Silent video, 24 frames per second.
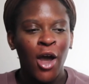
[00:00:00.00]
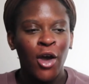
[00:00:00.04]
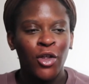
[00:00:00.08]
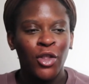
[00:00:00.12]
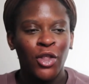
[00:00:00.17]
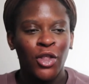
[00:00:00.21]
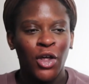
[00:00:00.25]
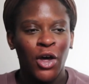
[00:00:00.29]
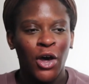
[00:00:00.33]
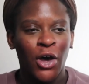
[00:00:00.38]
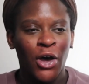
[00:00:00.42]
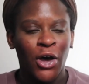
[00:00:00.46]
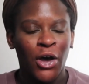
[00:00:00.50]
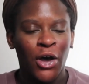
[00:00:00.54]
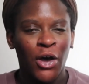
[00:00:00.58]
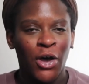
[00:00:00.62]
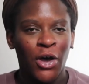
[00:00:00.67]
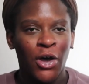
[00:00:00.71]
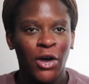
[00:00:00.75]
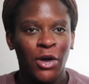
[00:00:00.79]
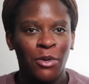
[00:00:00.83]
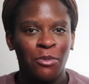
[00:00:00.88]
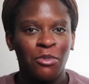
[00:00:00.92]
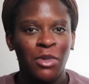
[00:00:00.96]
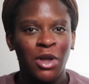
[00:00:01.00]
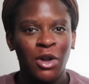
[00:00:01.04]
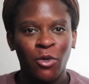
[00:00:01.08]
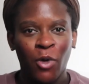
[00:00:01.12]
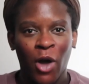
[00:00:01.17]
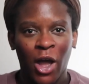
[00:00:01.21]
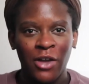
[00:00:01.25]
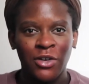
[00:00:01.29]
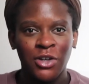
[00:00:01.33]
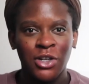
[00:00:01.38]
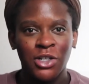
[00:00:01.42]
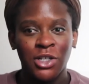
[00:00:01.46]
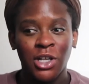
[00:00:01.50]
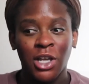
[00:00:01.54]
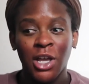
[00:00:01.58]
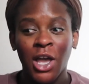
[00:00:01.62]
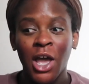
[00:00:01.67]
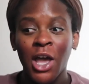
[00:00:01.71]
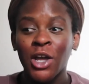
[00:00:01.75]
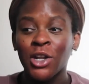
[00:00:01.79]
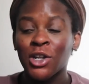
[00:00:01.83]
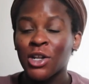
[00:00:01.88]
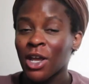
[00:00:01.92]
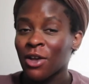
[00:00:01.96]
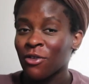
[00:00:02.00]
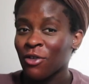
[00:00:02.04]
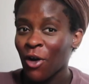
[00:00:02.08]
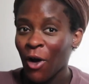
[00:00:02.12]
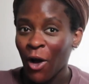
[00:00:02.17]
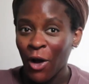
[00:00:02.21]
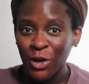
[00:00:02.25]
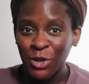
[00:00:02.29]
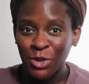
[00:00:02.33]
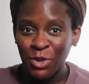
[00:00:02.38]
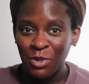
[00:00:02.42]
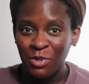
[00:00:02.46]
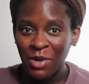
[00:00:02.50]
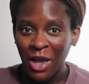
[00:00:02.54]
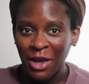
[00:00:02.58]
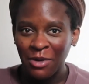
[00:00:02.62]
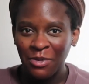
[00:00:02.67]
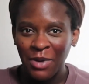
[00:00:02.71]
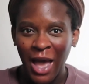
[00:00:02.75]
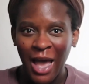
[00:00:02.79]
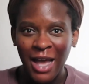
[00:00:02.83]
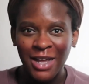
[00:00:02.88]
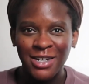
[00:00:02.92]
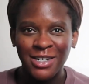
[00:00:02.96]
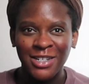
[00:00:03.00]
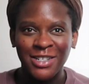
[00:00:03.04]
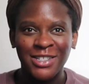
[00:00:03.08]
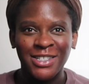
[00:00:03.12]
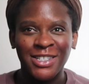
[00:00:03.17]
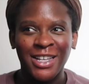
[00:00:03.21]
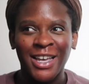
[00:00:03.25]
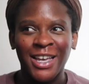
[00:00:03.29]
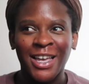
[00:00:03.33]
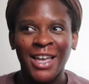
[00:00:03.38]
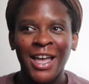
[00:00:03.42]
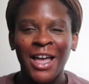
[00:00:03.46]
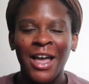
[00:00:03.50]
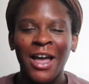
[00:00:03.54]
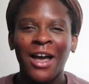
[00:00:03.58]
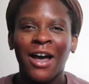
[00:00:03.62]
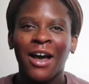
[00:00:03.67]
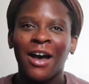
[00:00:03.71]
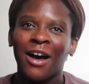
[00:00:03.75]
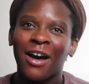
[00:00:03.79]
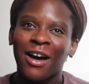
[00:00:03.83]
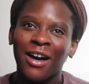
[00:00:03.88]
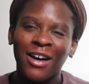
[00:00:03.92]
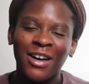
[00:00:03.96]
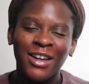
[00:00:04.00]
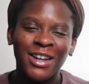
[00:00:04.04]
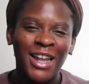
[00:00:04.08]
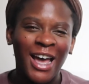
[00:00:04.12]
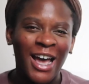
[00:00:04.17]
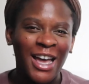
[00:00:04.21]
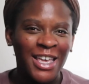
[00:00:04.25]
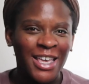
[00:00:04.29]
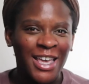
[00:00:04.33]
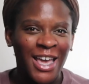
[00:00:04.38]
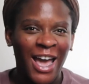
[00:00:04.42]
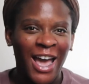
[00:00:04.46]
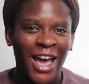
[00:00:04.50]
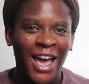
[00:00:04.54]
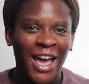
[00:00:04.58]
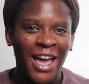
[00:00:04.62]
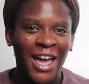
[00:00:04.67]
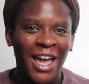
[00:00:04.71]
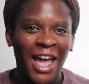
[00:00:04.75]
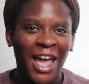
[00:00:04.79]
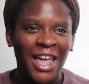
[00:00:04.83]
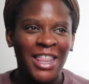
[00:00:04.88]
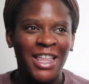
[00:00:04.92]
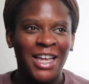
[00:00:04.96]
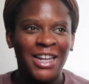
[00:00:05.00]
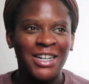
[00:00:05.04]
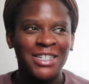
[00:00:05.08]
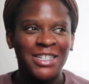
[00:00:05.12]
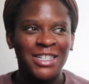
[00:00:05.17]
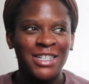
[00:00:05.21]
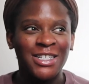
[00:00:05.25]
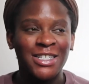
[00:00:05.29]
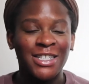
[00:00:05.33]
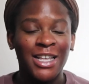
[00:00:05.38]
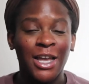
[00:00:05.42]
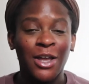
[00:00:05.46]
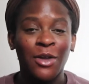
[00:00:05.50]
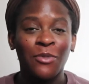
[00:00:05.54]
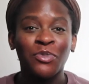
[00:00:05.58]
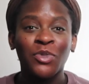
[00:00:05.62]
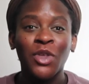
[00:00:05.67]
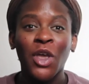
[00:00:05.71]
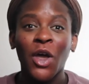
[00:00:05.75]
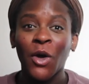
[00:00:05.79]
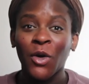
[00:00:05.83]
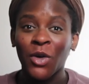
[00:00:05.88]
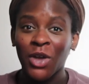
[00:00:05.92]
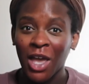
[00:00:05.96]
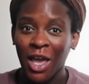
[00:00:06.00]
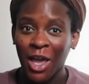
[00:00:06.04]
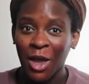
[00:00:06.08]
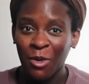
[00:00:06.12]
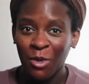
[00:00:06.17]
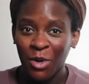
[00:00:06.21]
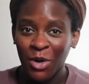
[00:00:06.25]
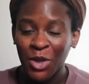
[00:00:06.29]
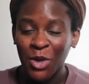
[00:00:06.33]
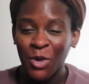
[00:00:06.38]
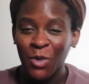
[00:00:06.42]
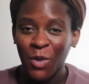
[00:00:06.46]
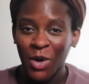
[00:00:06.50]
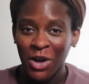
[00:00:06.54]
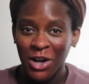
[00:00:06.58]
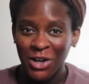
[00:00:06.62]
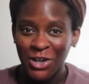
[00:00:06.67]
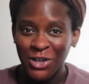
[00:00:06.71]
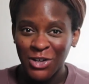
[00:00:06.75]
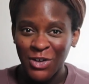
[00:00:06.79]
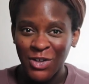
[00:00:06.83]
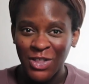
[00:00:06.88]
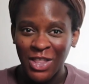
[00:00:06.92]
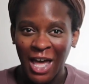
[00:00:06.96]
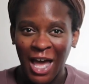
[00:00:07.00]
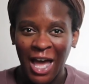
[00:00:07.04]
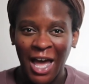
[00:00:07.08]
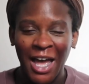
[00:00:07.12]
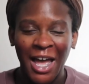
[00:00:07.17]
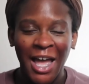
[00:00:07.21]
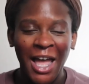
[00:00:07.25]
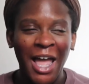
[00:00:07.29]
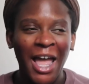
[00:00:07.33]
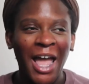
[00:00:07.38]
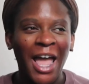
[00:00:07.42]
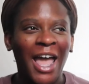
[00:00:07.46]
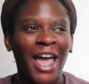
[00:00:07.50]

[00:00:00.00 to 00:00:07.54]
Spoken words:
The midwife, she's like, do you have your hospital bag packed? And I was like, not yet. And then she was like, okay, well, you want to do that.